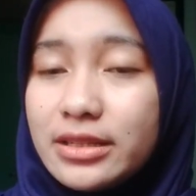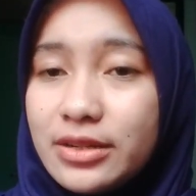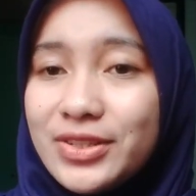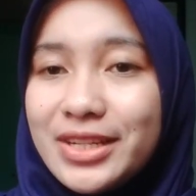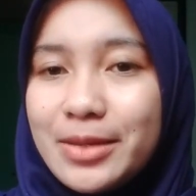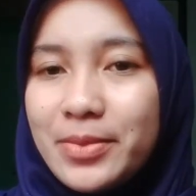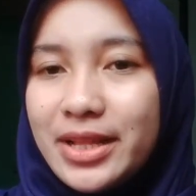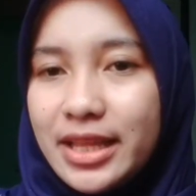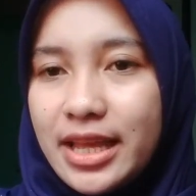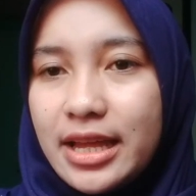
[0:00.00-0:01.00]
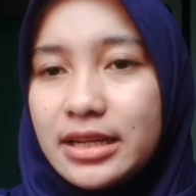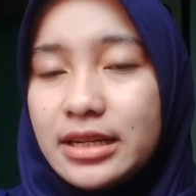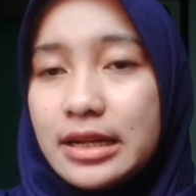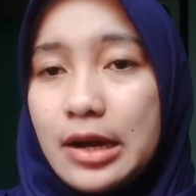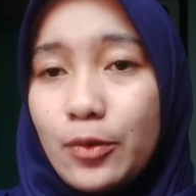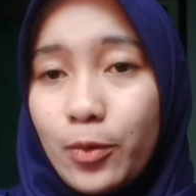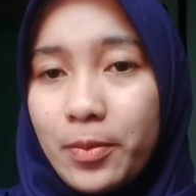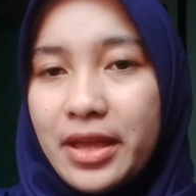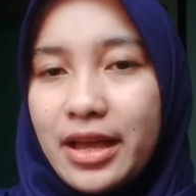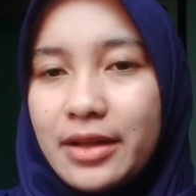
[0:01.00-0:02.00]
30 million
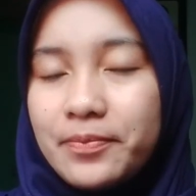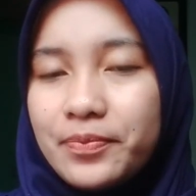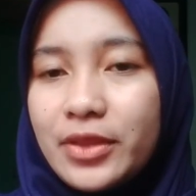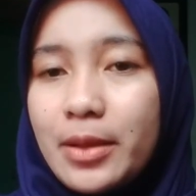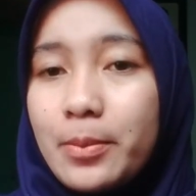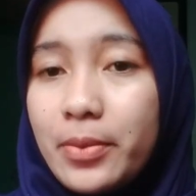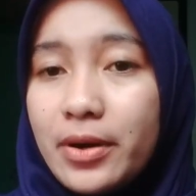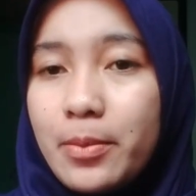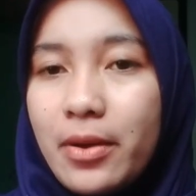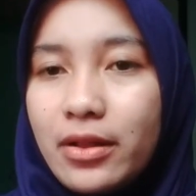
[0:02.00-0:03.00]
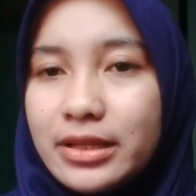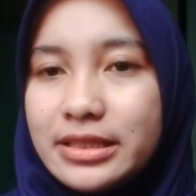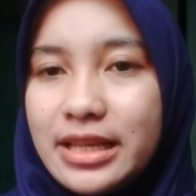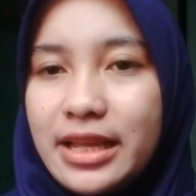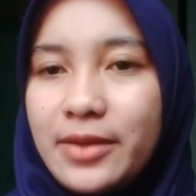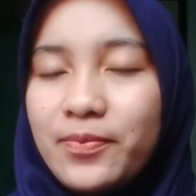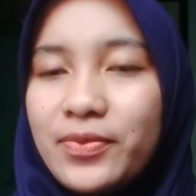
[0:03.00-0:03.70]
rupiah per policy.